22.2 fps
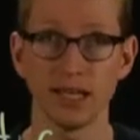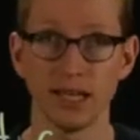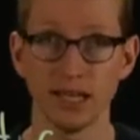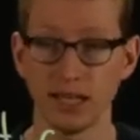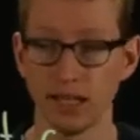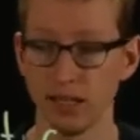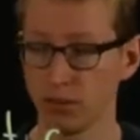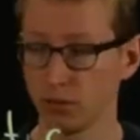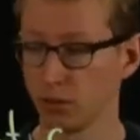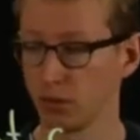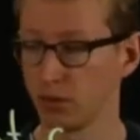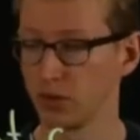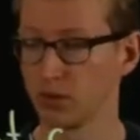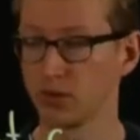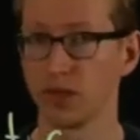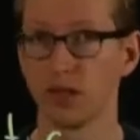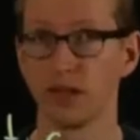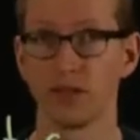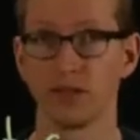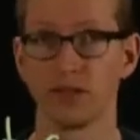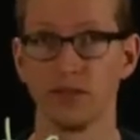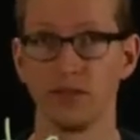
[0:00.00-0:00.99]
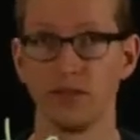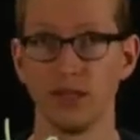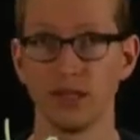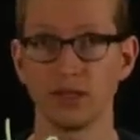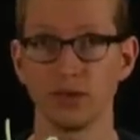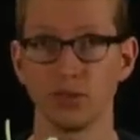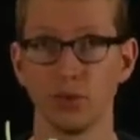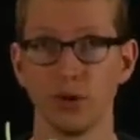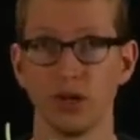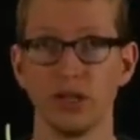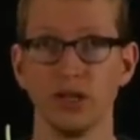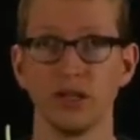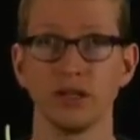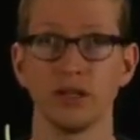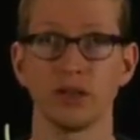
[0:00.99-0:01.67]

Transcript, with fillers: equals this one